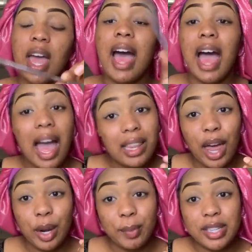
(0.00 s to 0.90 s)

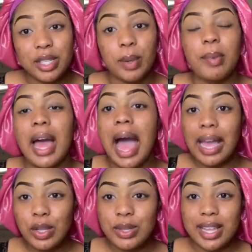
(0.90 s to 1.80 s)
eyeliner pencil, but I
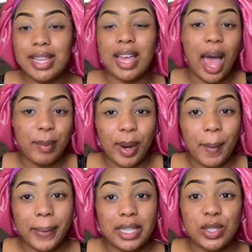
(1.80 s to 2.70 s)
use it as an eyebrow
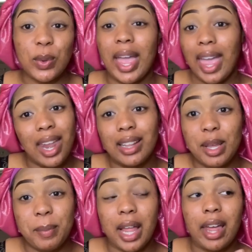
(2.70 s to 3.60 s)
pencil and a
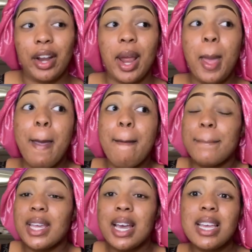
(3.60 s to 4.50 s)
lip liner
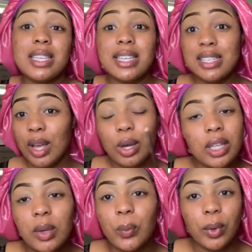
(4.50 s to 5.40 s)
because it's
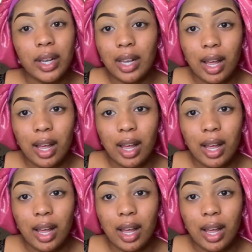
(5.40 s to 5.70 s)
only $1.